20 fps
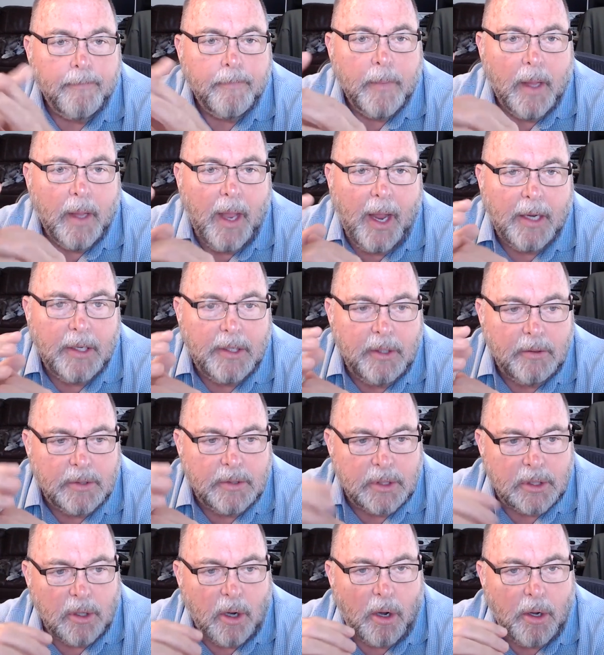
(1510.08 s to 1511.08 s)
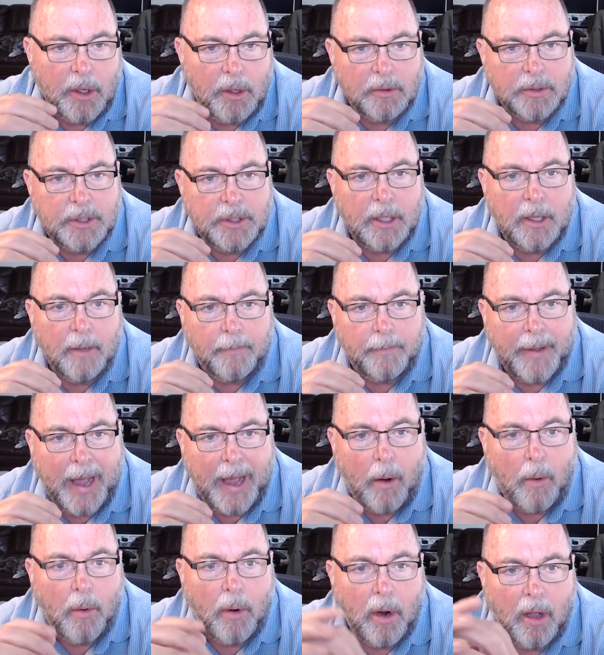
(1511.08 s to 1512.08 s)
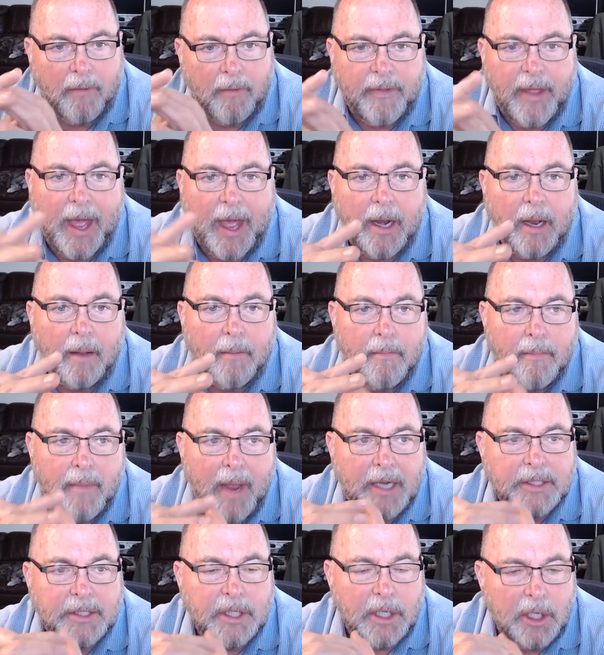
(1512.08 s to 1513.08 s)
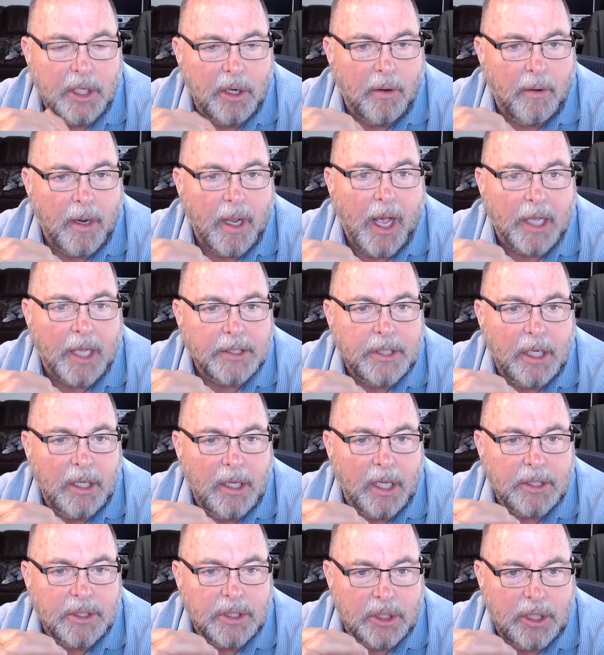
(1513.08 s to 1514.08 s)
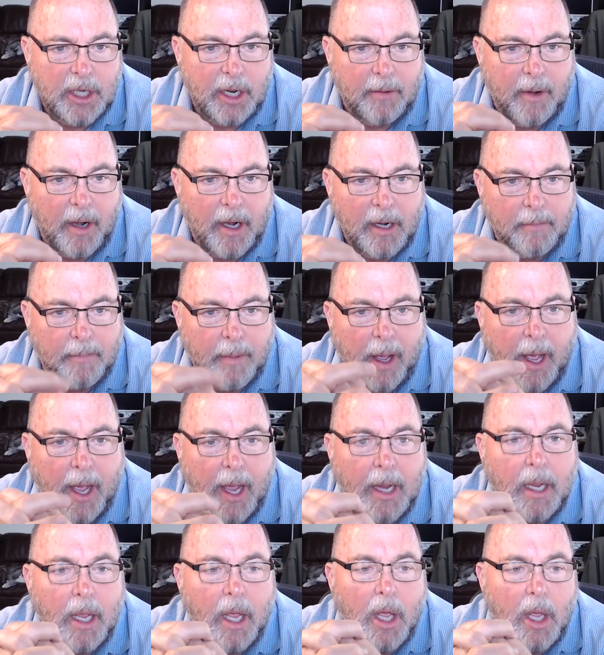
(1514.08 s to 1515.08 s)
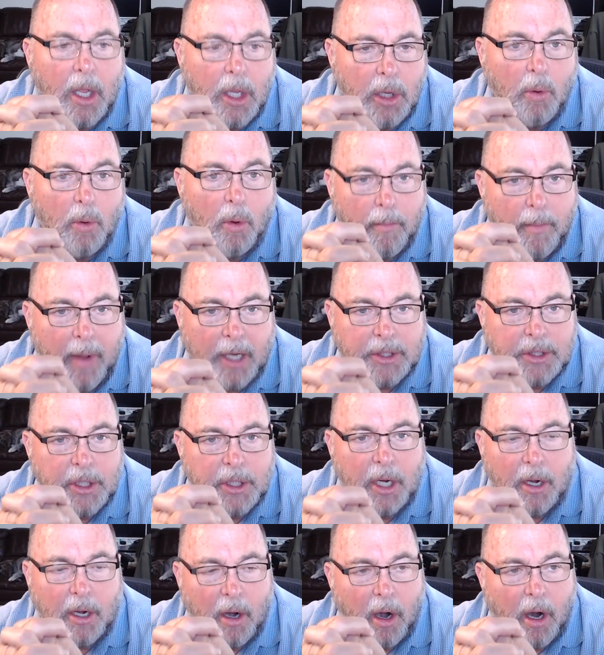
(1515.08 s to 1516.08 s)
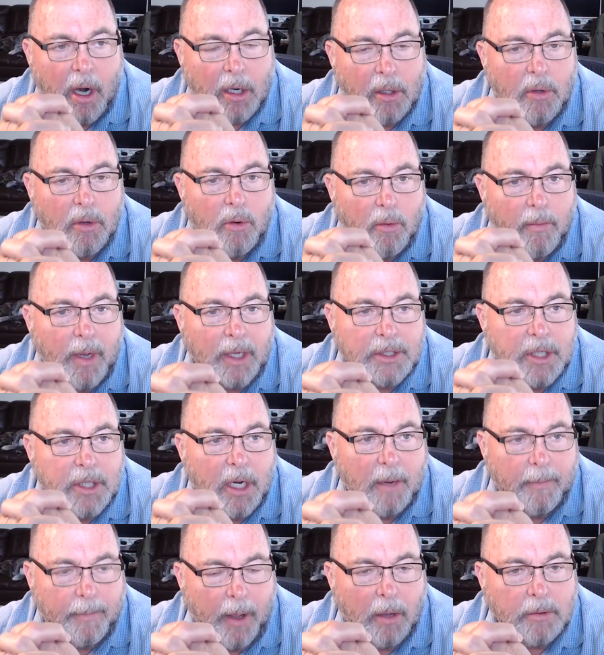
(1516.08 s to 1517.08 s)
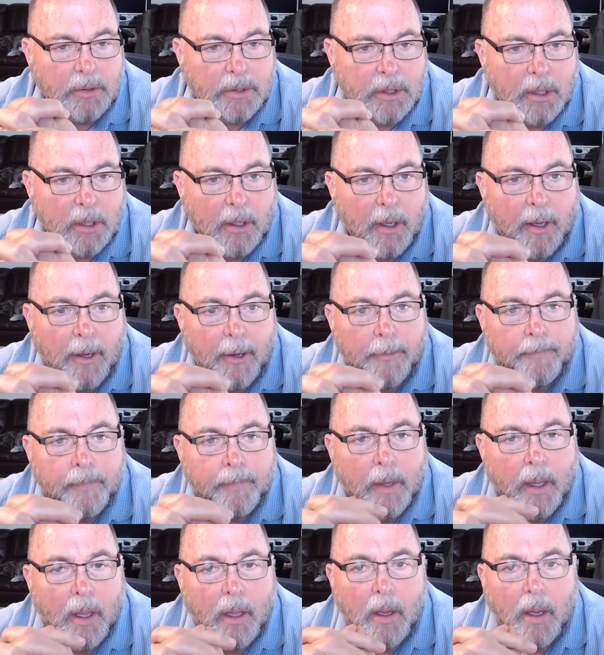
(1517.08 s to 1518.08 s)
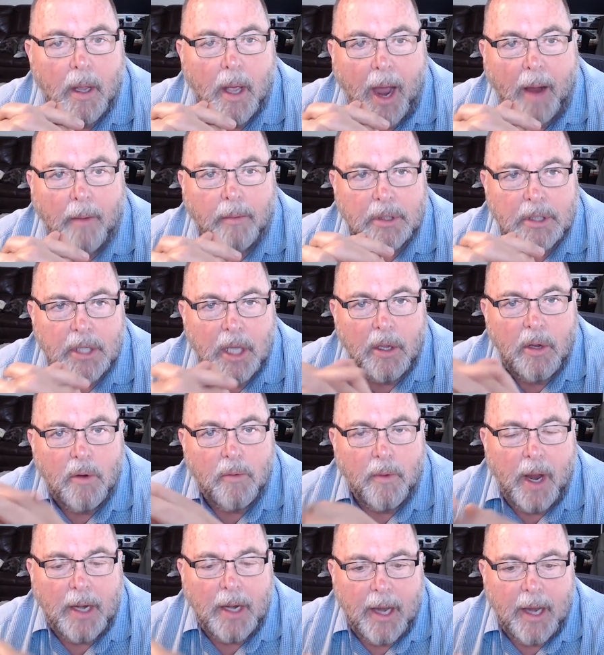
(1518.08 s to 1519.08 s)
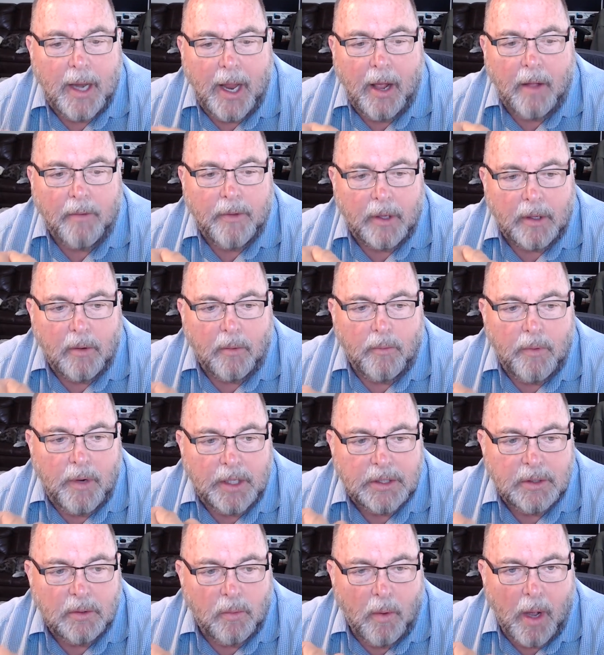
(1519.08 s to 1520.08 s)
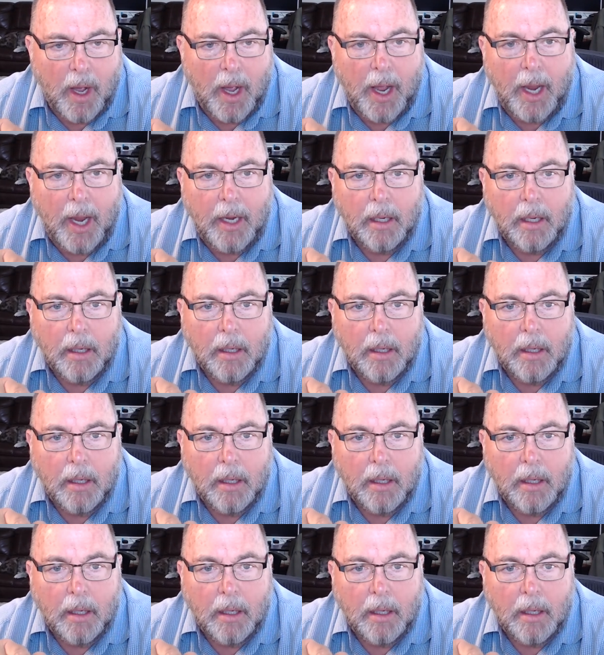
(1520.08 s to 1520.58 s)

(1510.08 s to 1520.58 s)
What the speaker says: and to start using the power of that amazing curiosity that's generated by you were mentioned in an article, you were mentioned in a post. I will tell you right now that the reason why